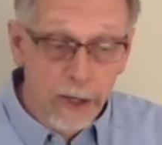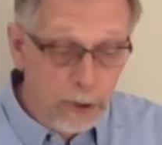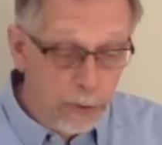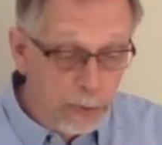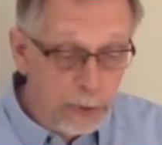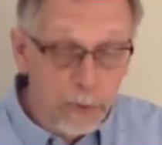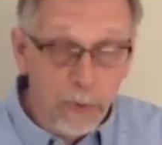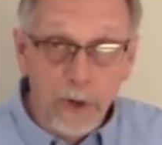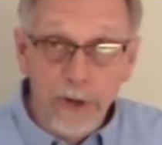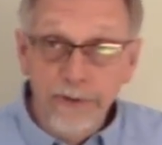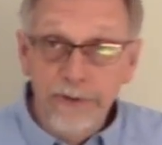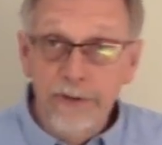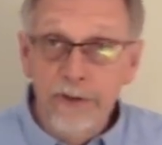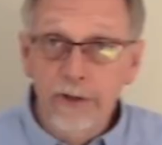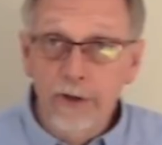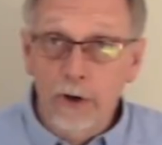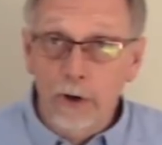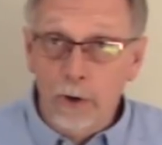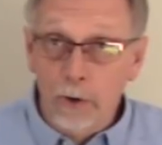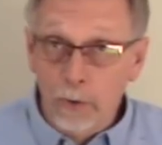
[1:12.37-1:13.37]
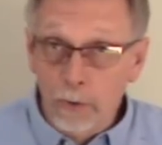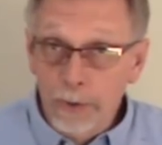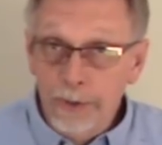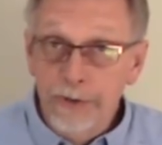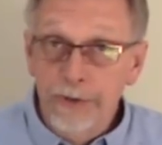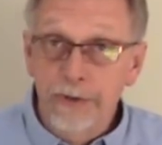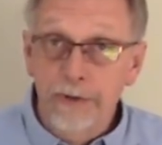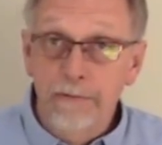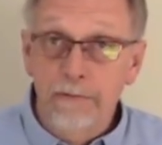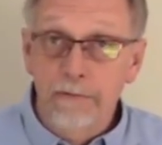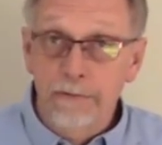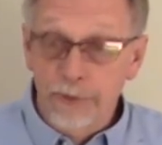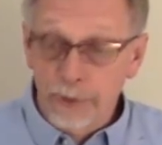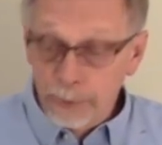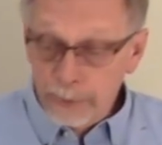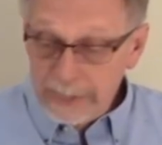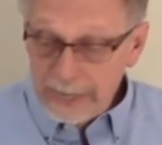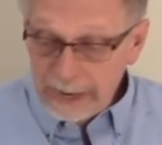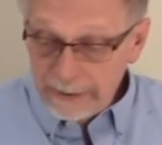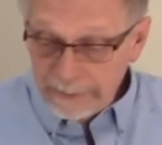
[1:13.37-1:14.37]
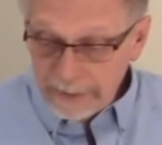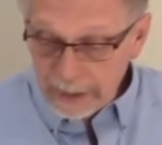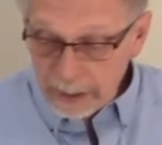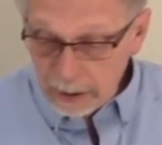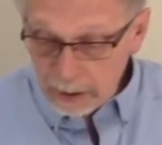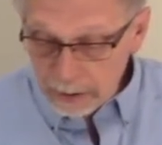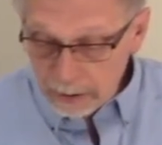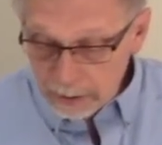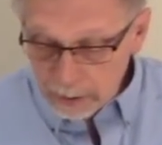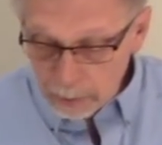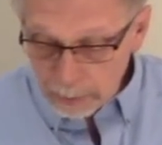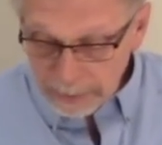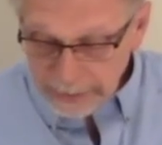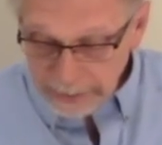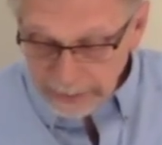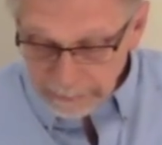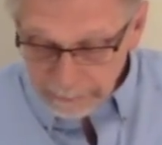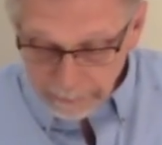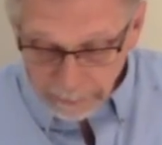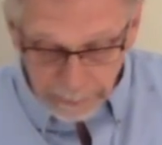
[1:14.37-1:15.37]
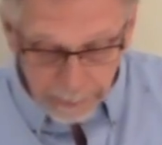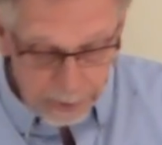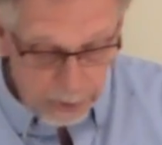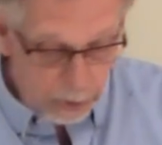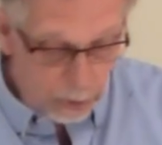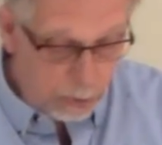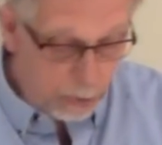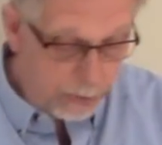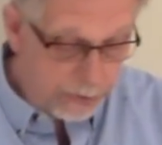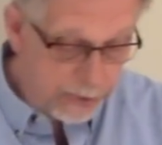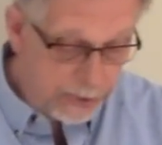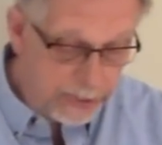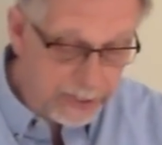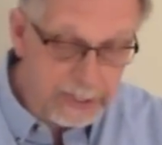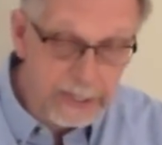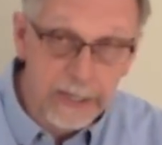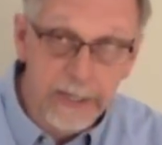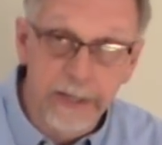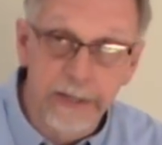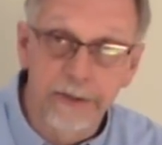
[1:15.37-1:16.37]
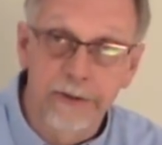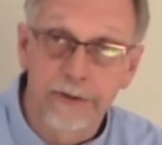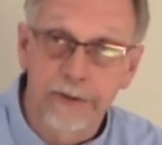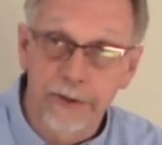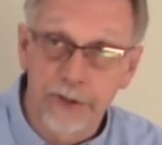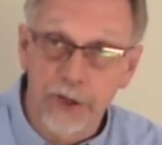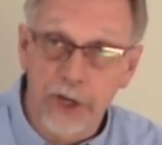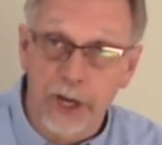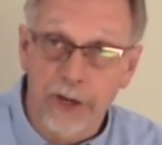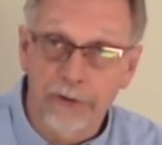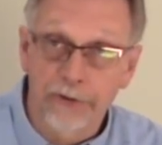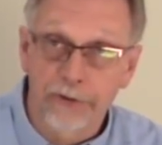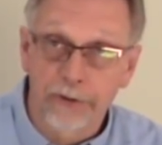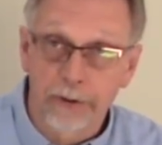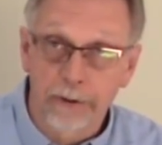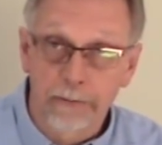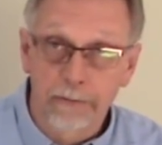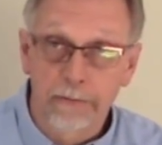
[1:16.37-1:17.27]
We want to know, do we have air going in from the nose into the chest?